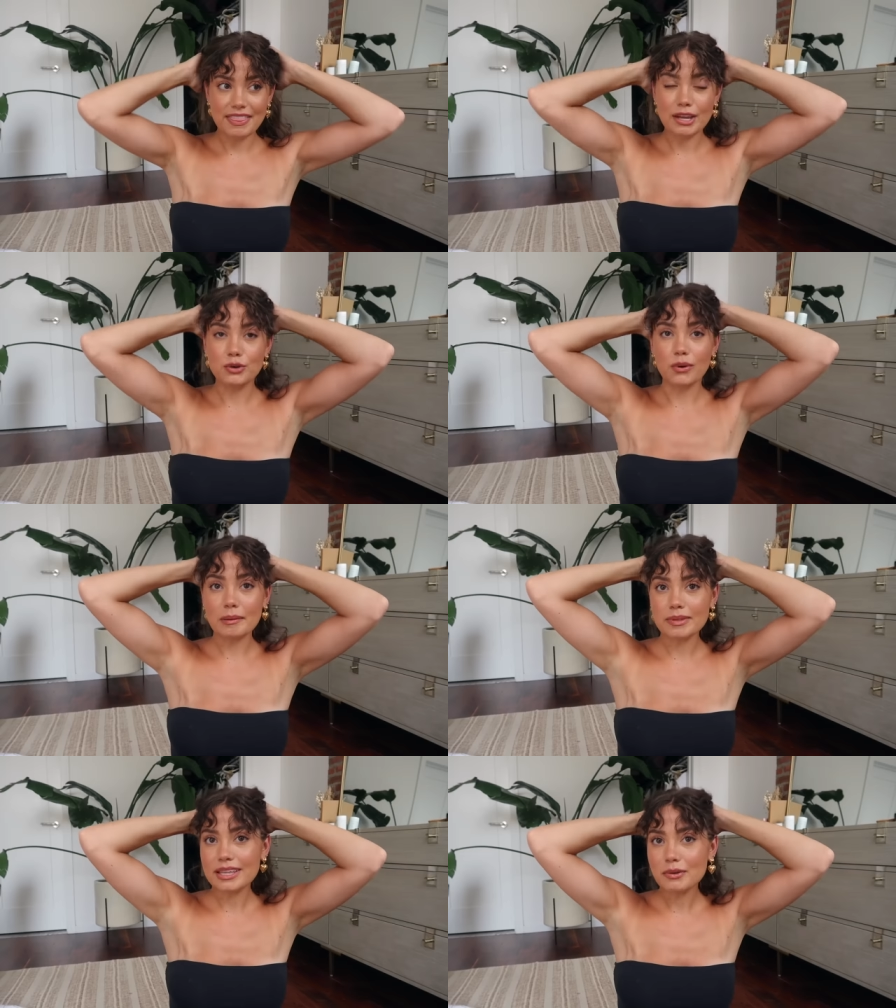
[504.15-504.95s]
And then
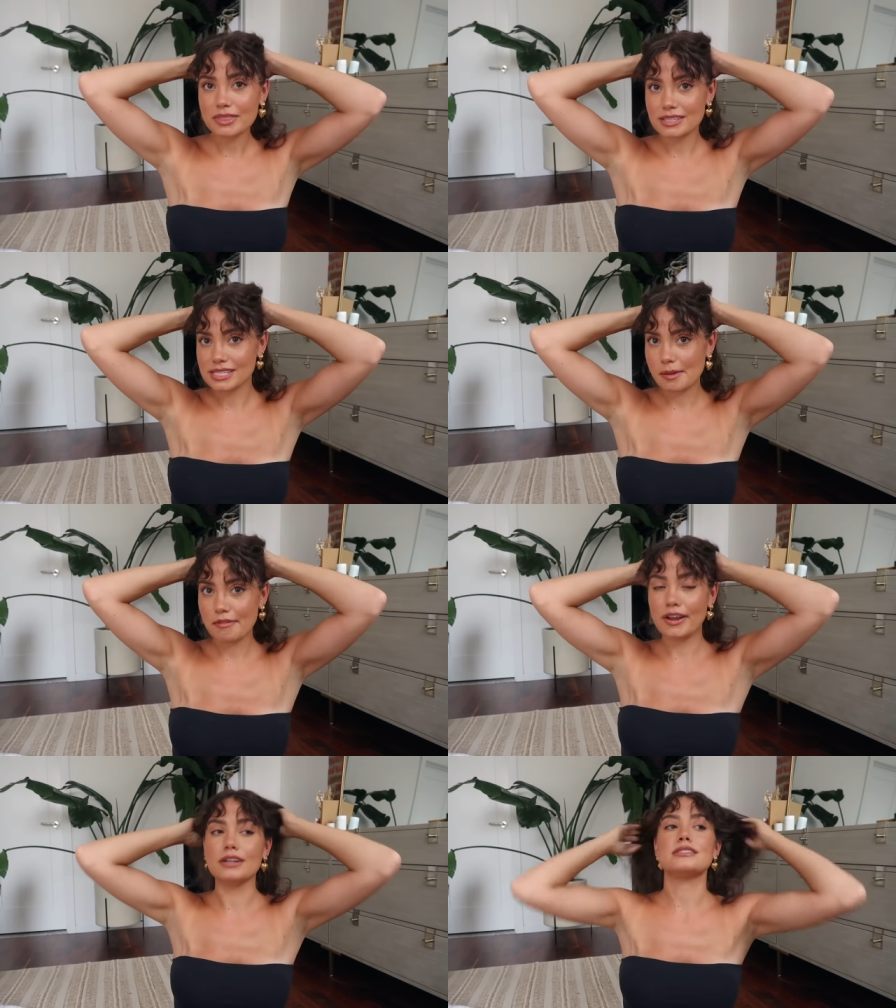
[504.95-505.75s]
normally with this type
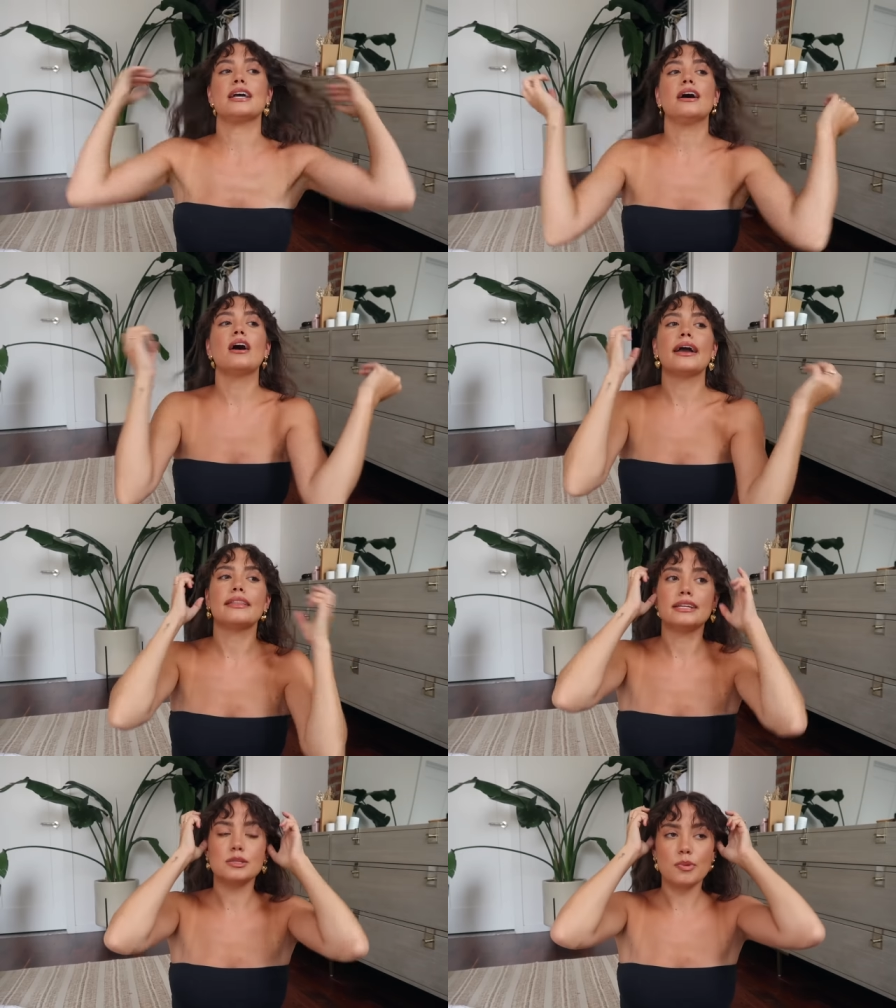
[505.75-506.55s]
of hairstyle, I
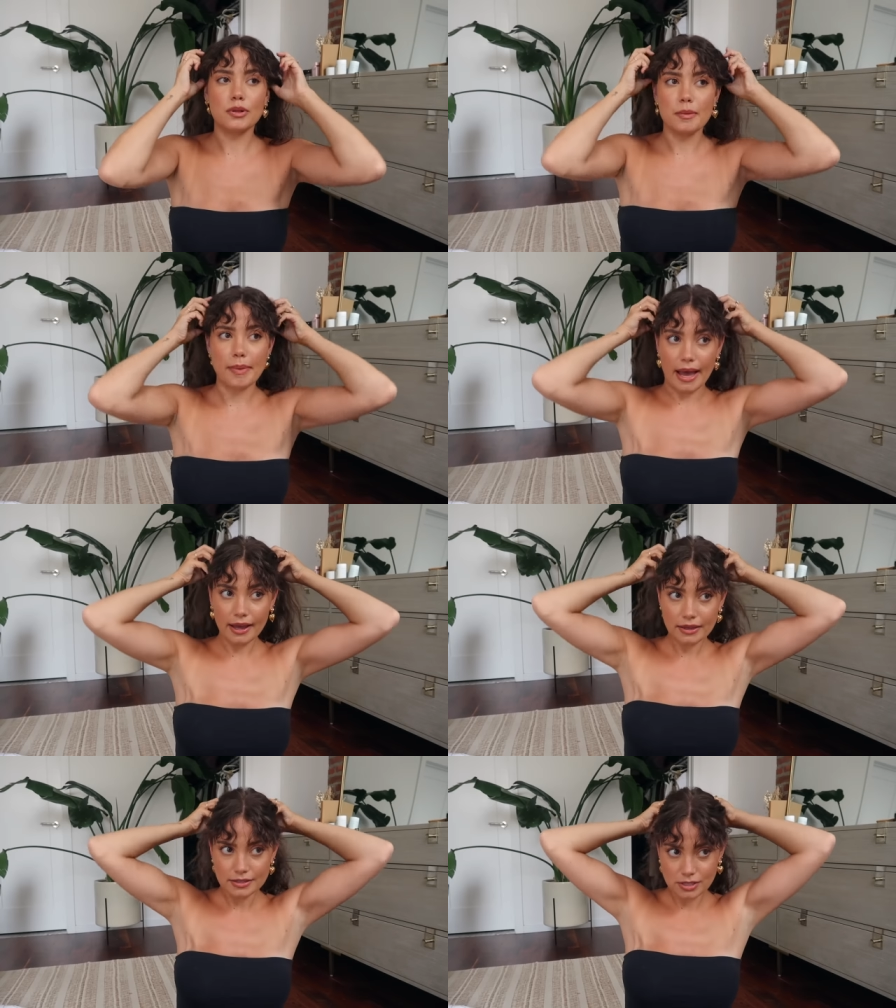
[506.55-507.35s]
like to pull it
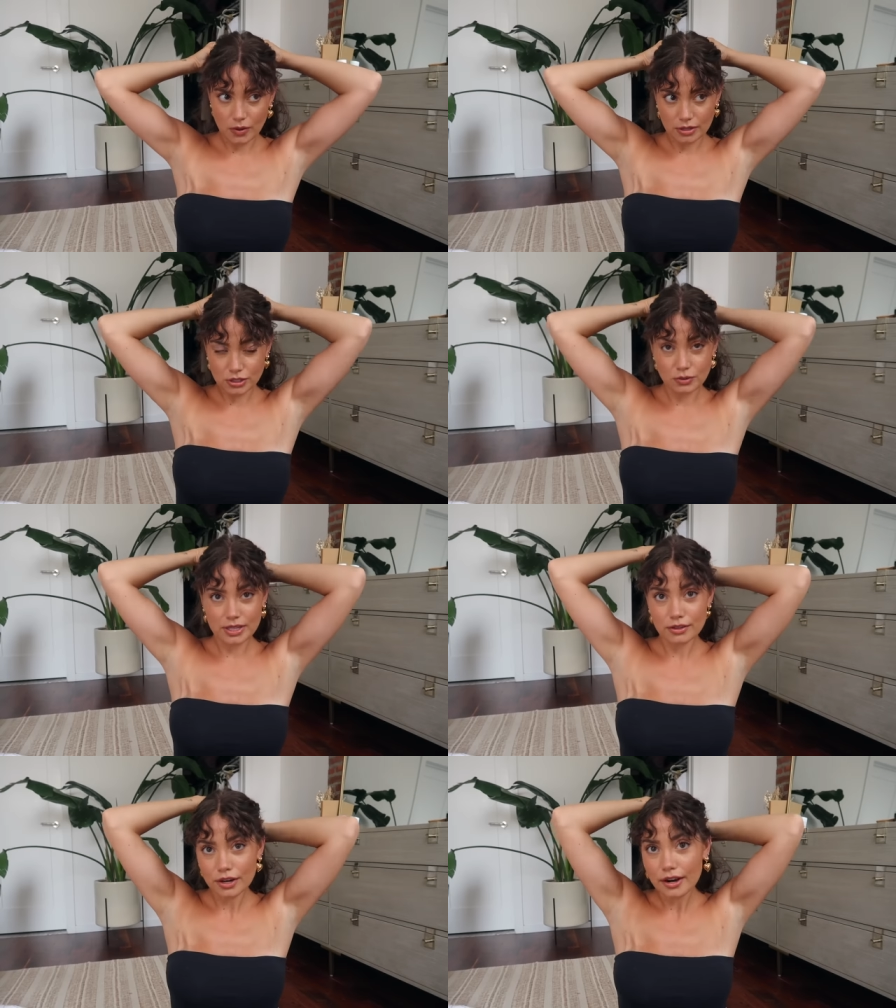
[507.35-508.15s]
back. So I'll do
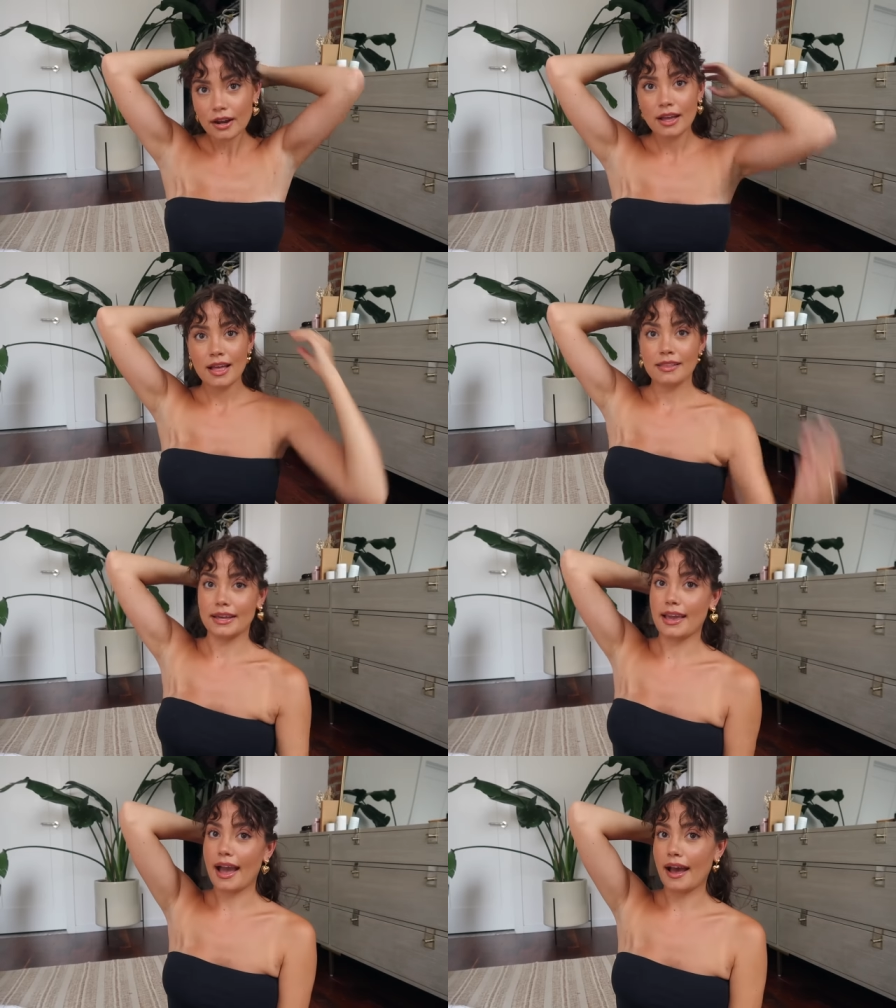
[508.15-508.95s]
either
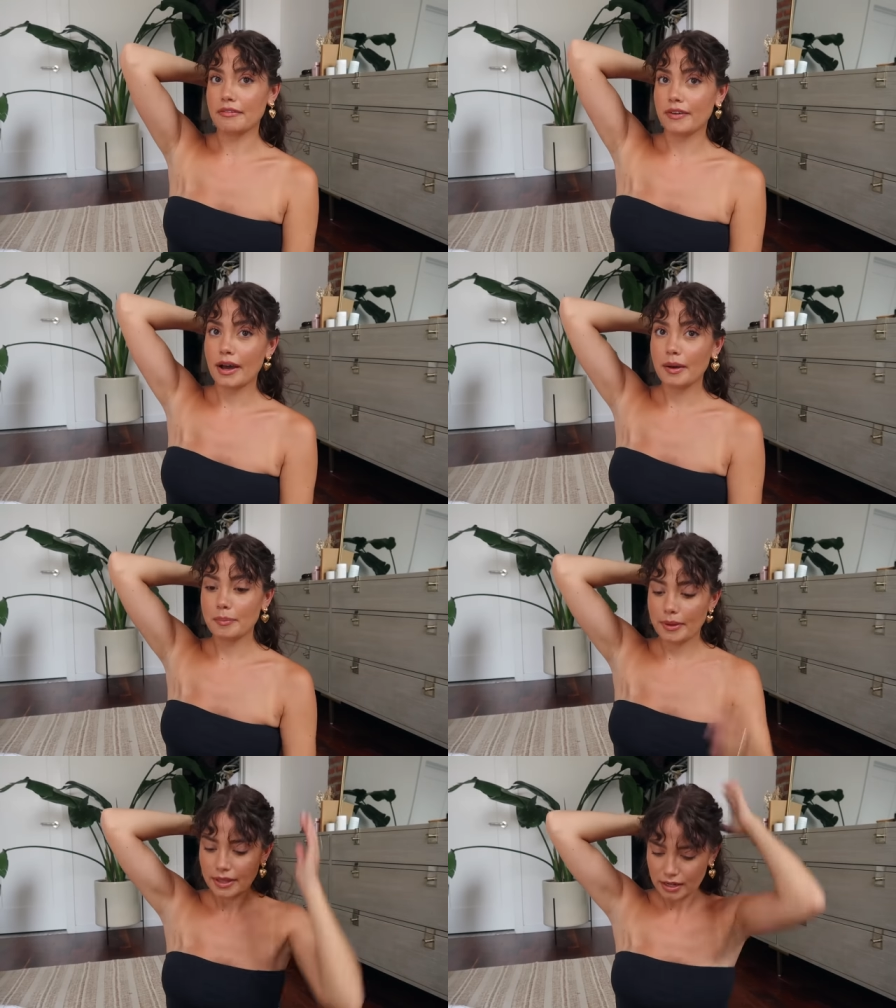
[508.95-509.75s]
like a half
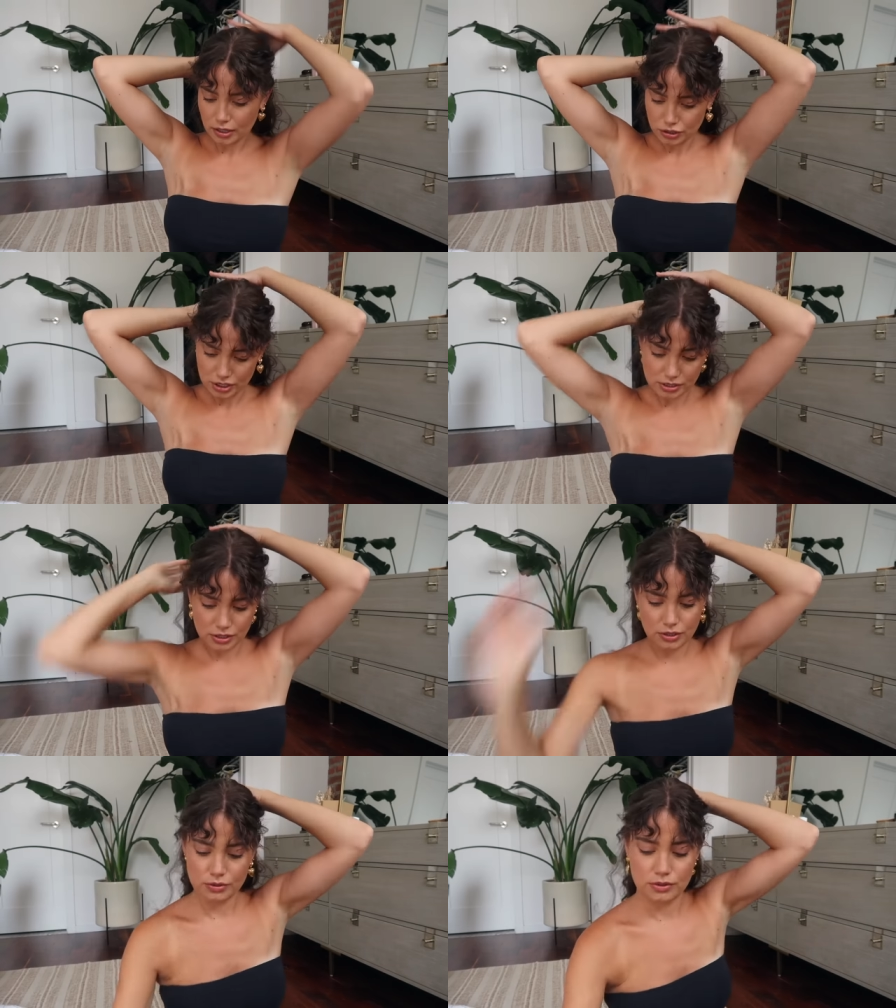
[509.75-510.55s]
up and I'll
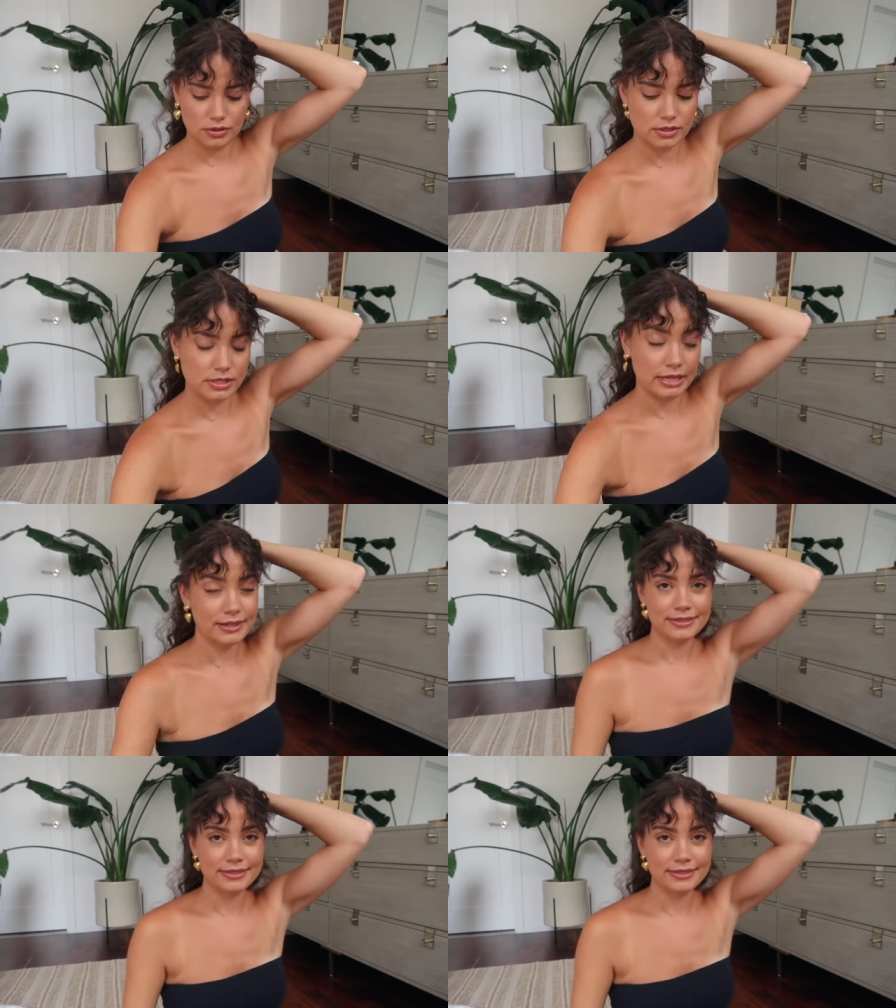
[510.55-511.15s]
just use